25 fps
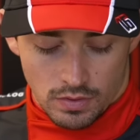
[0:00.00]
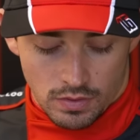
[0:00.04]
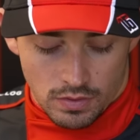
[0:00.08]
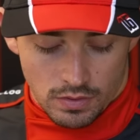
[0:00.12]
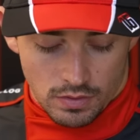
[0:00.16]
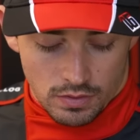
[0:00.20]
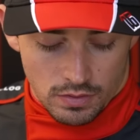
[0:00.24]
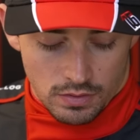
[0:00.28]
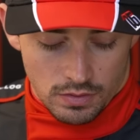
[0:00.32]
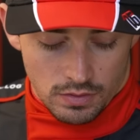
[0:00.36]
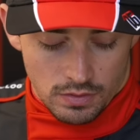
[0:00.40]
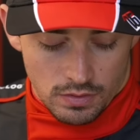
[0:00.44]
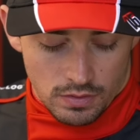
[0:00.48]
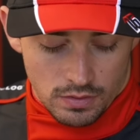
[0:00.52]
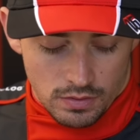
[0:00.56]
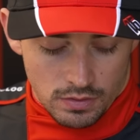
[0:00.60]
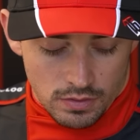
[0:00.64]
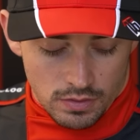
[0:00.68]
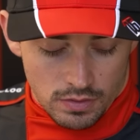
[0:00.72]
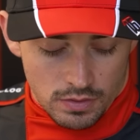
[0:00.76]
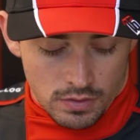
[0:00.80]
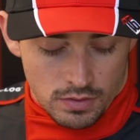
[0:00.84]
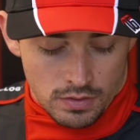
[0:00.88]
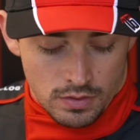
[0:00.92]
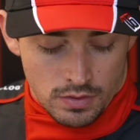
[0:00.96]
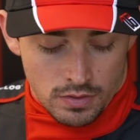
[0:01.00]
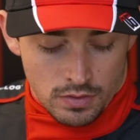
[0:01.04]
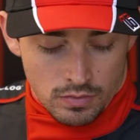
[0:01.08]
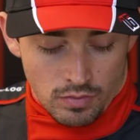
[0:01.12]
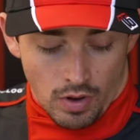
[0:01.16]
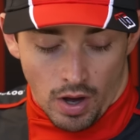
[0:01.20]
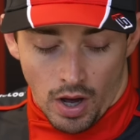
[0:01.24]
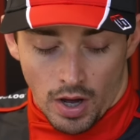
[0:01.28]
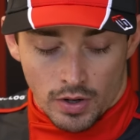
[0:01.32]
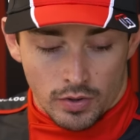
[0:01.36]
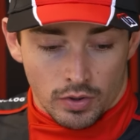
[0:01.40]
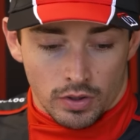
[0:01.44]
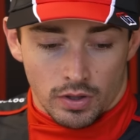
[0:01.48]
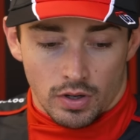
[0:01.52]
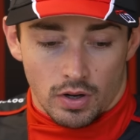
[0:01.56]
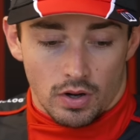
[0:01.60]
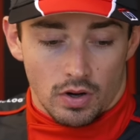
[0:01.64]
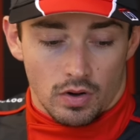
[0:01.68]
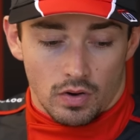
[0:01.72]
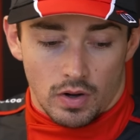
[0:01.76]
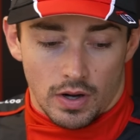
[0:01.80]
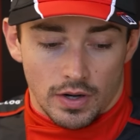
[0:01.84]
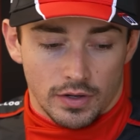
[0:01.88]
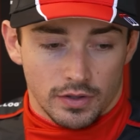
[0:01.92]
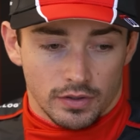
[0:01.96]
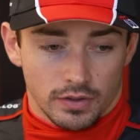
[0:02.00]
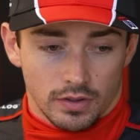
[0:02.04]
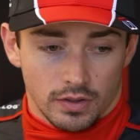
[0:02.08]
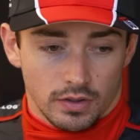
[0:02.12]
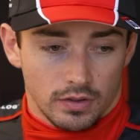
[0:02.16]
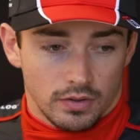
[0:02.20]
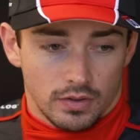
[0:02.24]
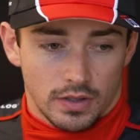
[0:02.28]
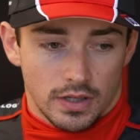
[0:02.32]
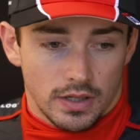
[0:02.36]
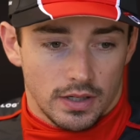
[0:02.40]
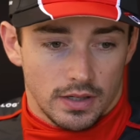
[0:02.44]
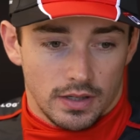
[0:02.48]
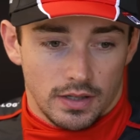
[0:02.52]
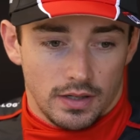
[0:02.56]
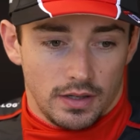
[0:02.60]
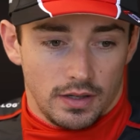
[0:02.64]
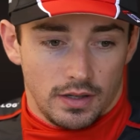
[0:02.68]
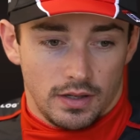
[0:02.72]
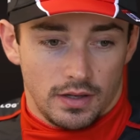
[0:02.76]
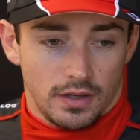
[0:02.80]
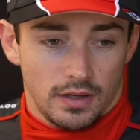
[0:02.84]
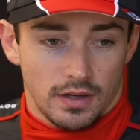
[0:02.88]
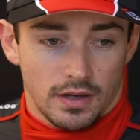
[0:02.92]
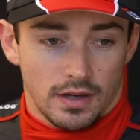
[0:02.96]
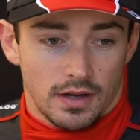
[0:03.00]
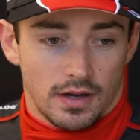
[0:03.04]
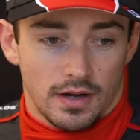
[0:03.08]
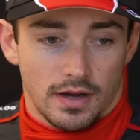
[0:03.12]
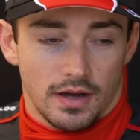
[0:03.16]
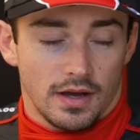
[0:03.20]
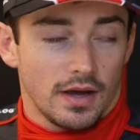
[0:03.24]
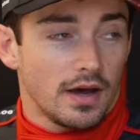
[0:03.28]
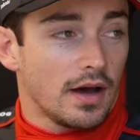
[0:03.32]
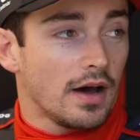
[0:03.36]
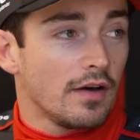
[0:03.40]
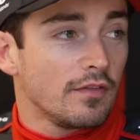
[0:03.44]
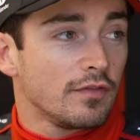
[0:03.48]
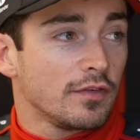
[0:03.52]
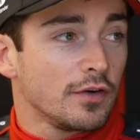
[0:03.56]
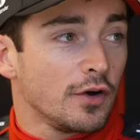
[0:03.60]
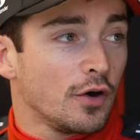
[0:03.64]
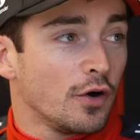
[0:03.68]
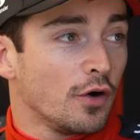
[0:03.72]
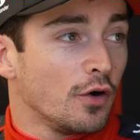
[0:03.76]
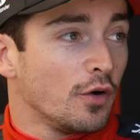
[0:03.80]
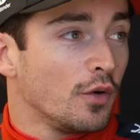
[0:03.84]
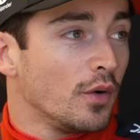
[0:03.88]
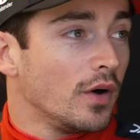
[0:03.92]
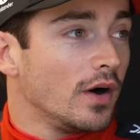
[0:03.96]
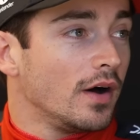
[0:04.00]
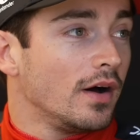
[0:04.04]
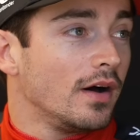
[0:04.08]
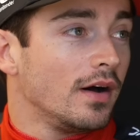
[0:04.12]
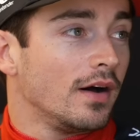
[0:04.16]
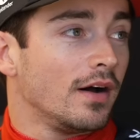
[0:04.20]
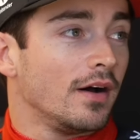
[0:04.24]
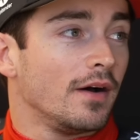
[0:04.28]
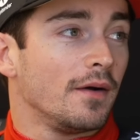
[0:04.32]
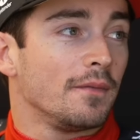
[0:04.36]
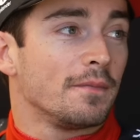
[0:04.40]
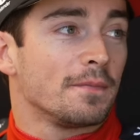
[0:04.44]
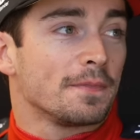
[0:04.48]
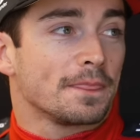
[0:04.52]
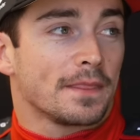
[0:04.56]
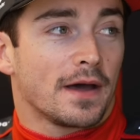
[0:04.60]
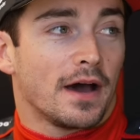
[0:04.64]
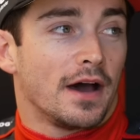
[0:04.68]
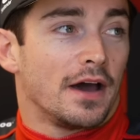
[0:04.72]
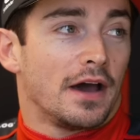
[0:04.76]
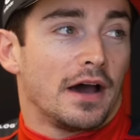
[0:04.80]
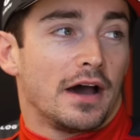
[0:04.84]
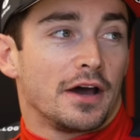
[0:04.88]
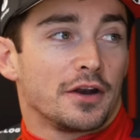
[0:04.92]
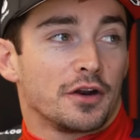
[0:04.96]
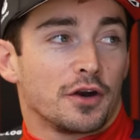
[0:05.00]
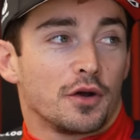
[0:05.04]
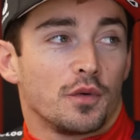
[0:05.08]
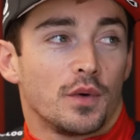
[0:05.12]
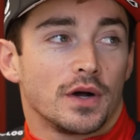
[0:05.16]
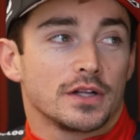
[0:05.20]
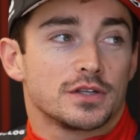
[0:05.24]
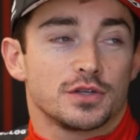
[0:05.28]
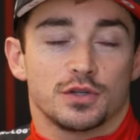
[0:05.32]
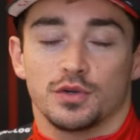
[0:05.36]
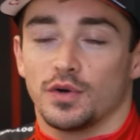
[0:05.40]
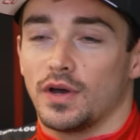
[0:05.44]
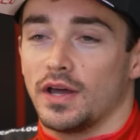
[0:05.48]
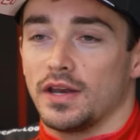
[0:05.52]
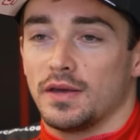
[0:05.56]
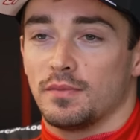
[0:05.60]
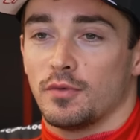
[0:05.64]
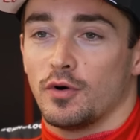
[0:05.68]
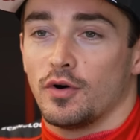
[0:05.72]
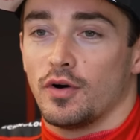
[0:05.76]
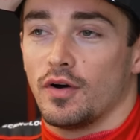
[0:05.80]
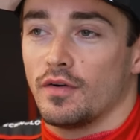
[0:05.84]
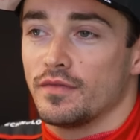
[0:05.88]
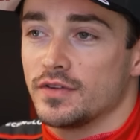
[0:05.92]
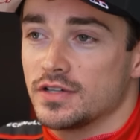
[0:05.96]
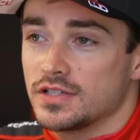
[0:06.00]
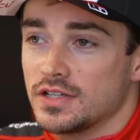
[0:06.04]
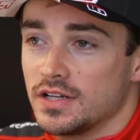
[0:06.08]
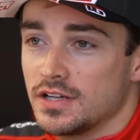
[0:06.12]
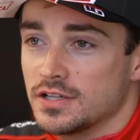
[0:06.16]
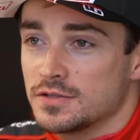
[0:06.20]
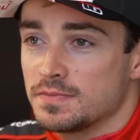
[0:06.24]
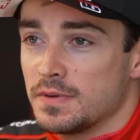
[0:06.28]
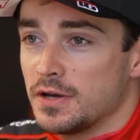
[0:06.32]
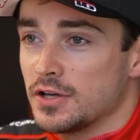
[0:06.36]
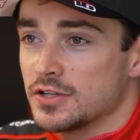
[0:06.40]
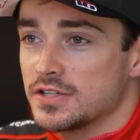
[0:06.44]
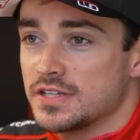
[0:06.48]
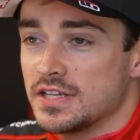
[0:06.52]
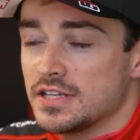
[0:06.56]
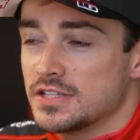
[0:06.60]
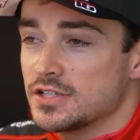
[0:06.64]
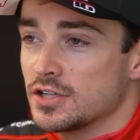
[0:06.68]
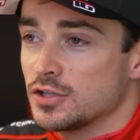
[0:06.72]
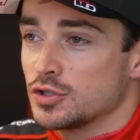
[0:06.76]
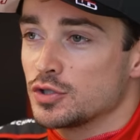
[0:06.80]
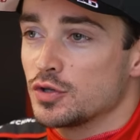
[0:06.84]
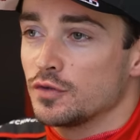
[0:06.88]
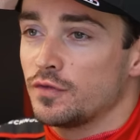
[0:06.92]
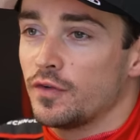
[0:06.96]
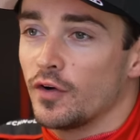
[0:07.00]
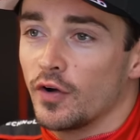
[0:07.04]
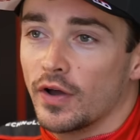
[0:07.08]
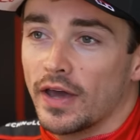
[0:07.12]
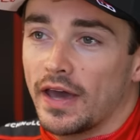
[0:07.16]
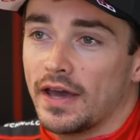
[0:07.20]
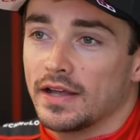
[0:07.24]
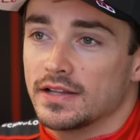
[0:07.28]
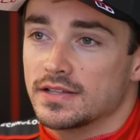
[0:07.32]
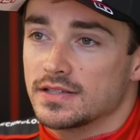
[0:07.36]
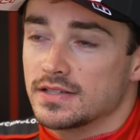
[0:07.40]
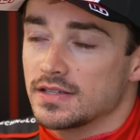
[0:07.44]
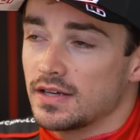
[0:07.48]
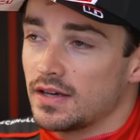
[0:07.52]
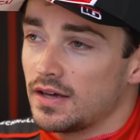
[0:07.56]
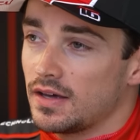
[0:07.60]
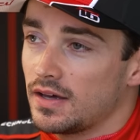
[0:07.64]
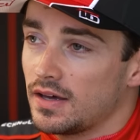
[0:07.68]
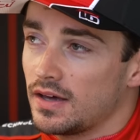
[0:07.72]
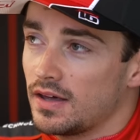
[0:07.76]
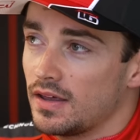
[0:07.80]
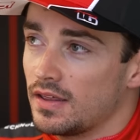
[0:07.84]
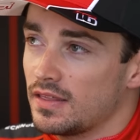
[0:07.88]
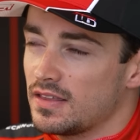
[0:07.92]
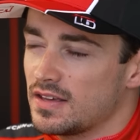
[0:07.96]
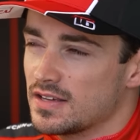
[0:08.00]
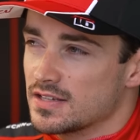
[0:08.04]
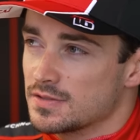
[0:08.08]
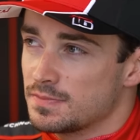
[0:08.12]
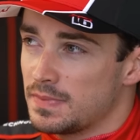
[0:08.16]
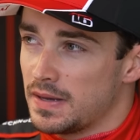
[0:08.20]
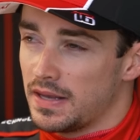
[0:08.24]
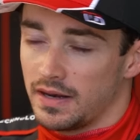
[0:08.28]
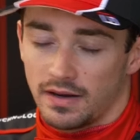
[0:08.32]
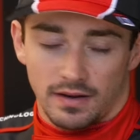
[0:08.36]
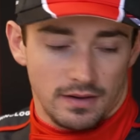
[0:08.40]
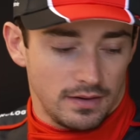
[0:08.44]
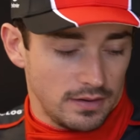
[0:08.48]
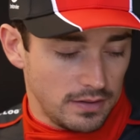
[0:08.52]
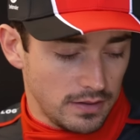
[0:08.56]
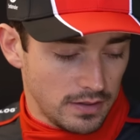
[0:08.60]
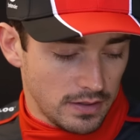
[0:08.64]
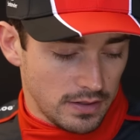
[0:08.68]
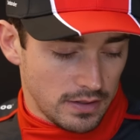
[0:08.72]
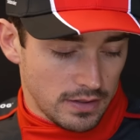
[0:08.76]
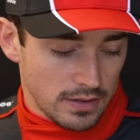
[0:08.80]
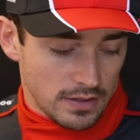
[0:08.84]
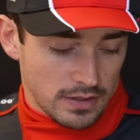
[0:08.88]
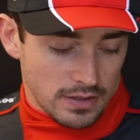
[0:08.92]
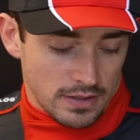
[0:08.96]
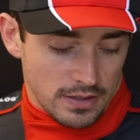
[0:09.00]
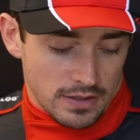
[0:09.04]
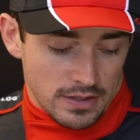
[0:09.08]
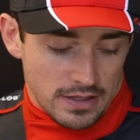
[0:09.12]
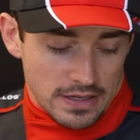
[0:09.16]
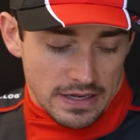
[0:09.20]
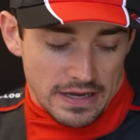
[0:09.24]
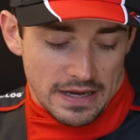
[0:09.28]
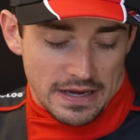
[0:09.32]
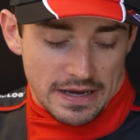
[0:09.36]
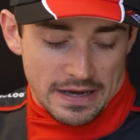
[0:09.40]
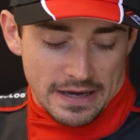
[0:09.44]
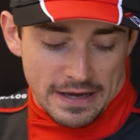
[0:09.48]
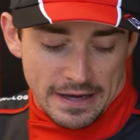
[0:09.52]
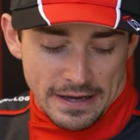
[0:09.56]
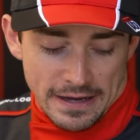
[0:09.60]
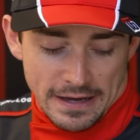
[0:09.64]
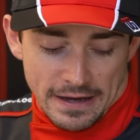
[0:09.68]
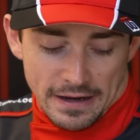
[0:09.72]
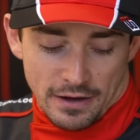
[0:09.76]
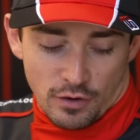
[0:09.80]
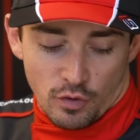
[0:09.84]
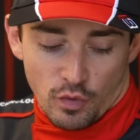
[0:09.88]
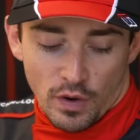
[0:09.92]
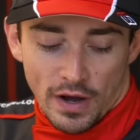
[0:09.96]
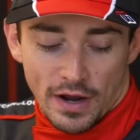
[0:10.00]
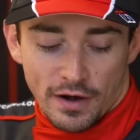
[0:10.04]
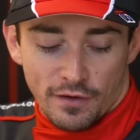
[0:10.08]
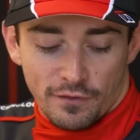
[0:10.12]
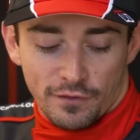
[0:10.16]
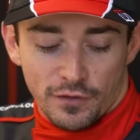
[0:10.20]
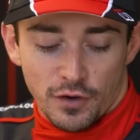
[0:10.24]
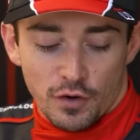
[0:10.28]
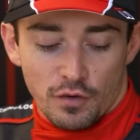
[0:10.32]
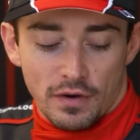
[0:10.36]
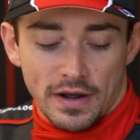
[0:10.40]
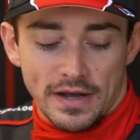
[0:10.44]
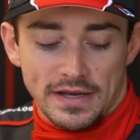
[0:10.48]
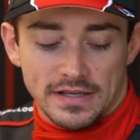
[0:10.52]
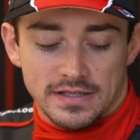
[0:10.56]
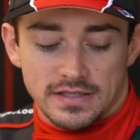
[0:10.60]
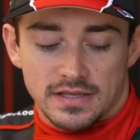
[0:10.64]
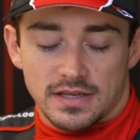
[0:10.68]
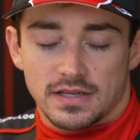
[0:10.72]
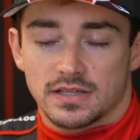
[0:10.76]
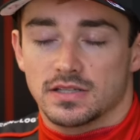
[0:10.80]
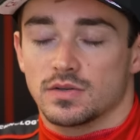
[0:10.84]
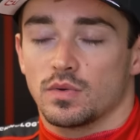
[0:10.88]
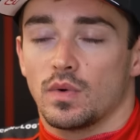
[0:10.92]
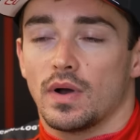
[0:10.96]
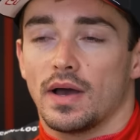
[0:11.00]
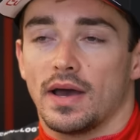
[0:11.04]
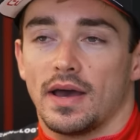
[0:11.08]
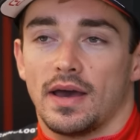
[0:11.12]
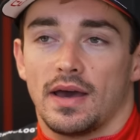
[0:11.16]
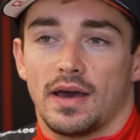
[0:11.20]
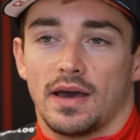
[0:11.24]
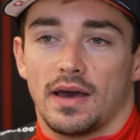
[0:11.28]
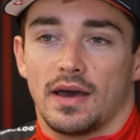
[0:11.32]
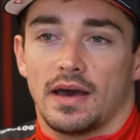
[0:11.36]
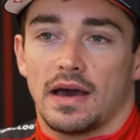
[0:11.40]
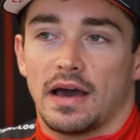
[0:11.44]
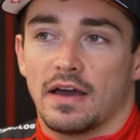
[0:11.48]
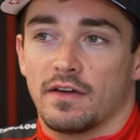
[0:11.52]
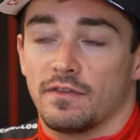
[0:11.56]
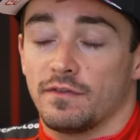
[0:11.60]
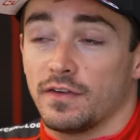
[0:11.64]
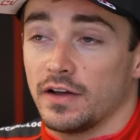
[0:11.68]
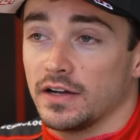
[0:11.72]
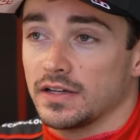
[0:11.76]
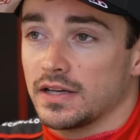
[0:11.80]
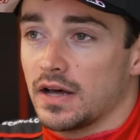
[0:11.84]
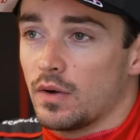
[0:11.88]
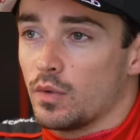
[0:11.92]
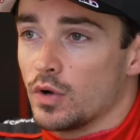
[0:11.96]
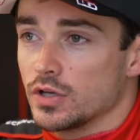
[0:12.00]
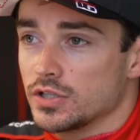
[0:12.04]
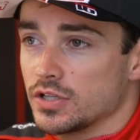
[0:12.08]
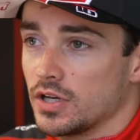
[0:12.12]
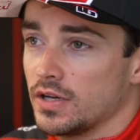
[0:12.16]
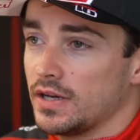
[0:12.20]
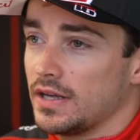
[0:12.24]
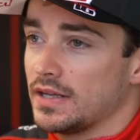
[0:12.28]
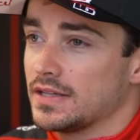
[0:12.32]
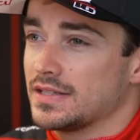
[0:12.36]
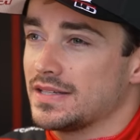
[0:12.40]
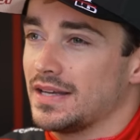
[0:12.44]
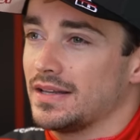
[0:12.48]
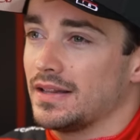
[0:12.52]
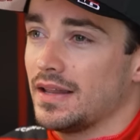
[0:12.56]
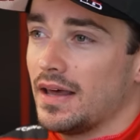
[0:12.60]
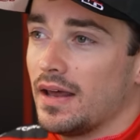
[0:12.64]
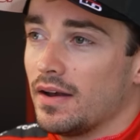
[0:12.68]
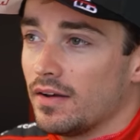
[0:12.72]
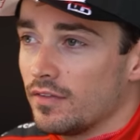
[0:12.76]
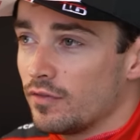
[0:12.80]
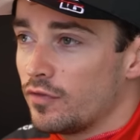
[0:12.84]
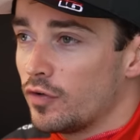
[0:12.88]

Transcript: from this? Well, I don't know. I don't know. I, I have no. Uh, I, I don't know what to do anymore. Obviously, it's been a season to forget. Uh, there's been uh, quite a few races where I felt I was on it, and then